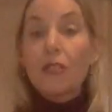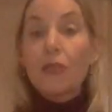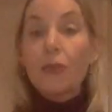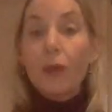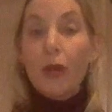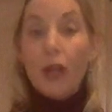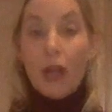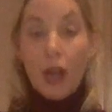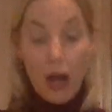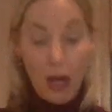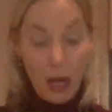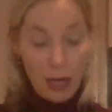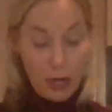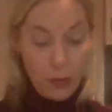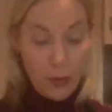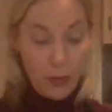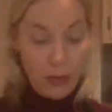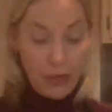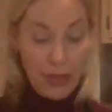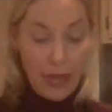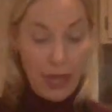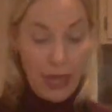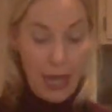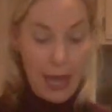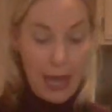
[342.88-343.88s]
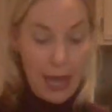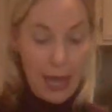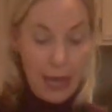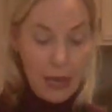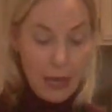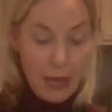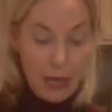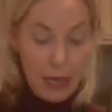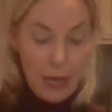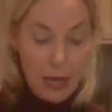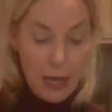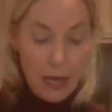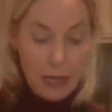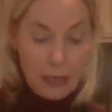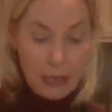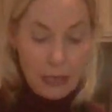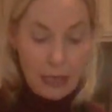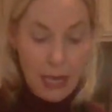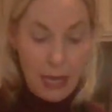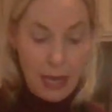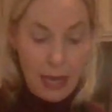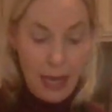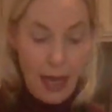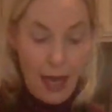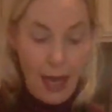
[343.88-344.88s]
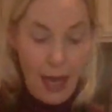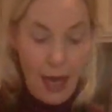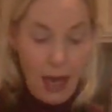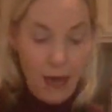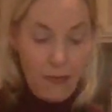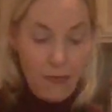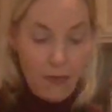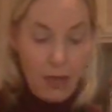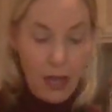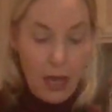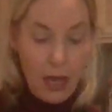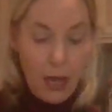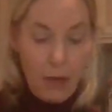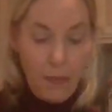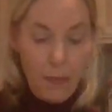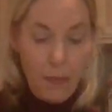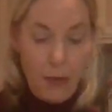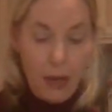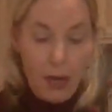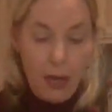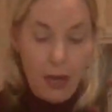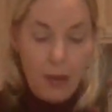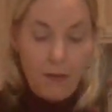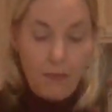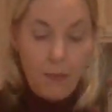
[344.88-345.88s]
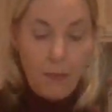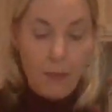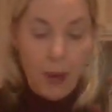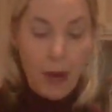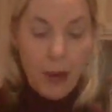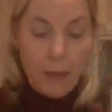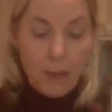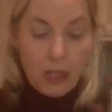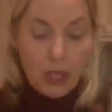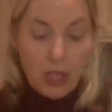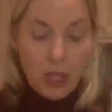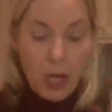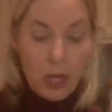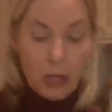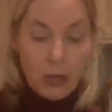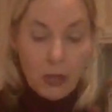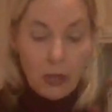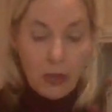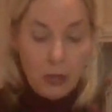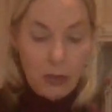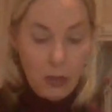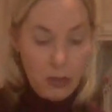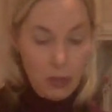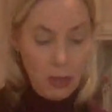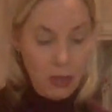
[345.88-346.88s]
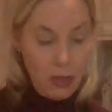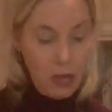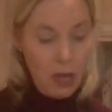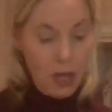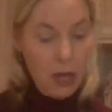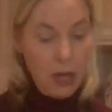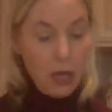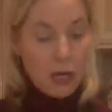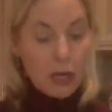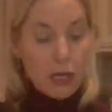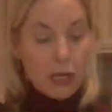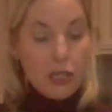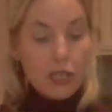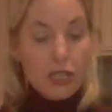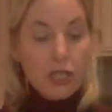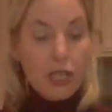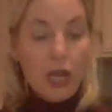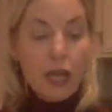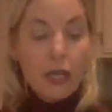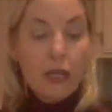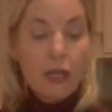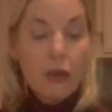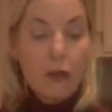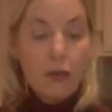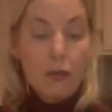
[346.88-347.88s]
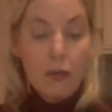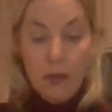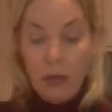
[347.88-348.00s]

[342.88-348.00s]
the ricotta with the egg. Take 1/2 cup of Parmigiano Reggiano.